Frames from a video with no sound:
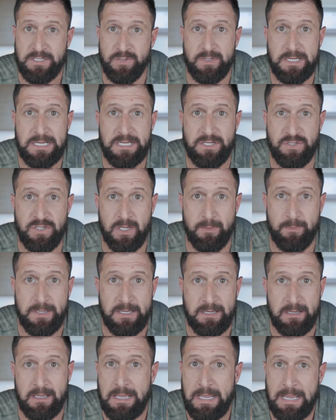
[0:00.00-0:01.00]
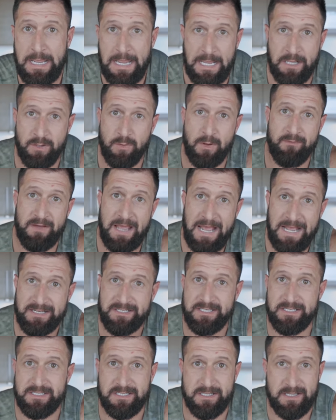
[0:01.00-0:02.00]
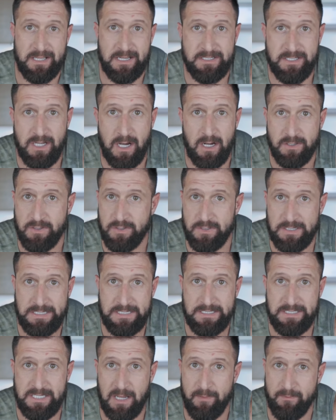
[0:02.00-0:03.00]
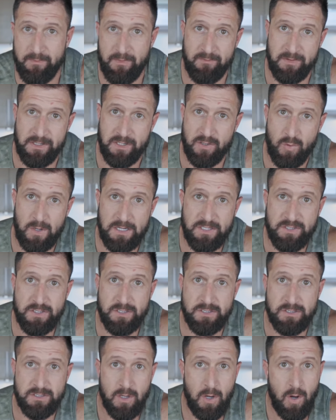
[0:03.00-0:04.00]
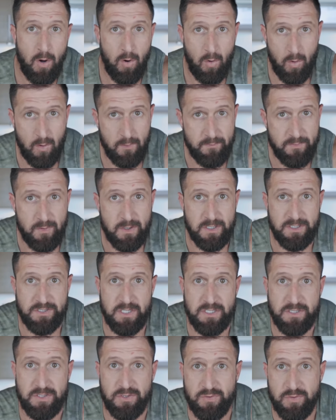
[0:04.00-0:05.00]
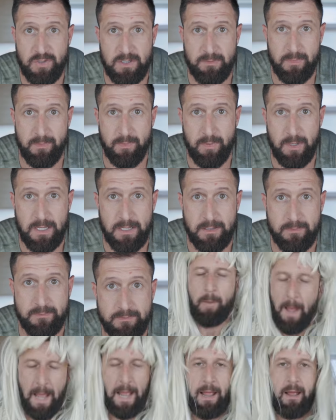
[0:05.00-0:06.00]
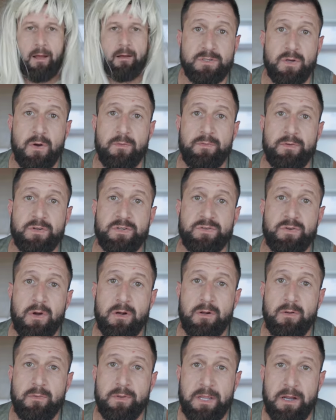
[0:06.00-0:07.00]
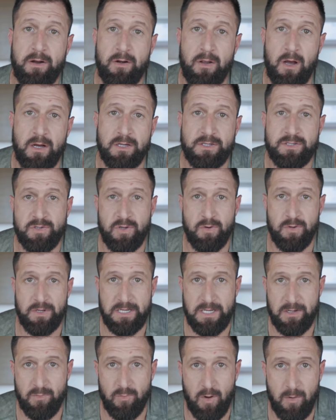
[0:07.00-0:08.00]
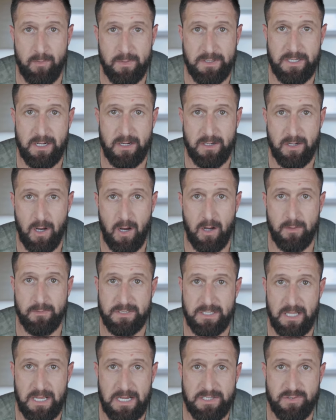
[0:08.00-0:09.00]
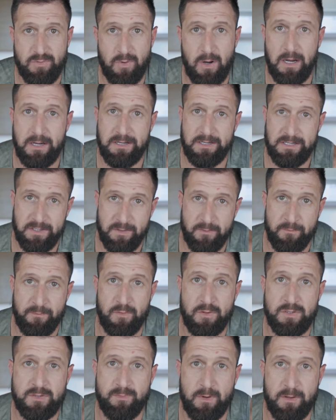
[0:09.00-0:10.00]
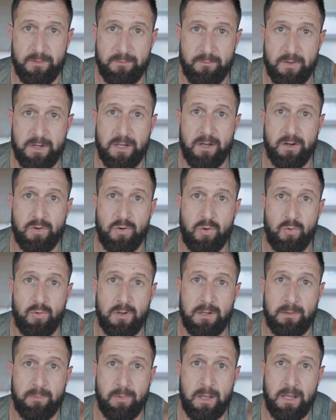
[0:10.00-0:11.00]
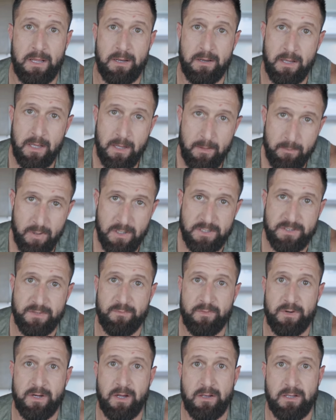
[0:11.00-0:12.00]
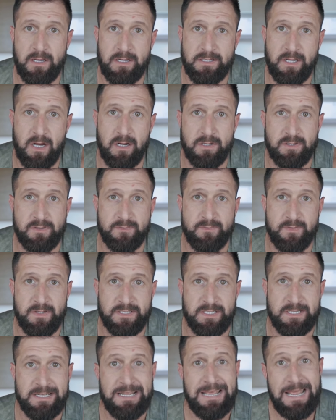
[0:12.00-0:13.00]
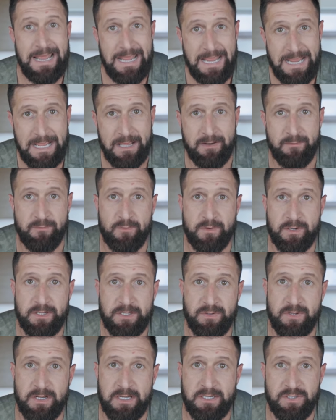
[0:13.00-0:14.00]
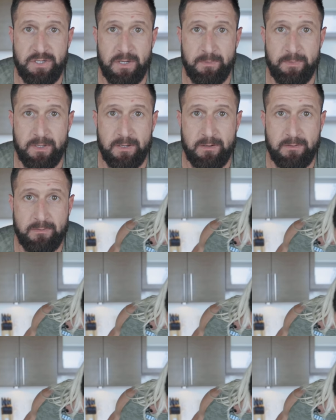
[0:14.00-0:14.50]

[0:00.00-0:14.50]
two-day shipping, and you have access to that doctor at any time if you have any questions or if you want to adjust your treatment plan. So if you're struggling with hair loss, go to getroman.com slash Ryan to get your first month free on a quarterly plan, plus a free online doctor's visit and free two-day shipping.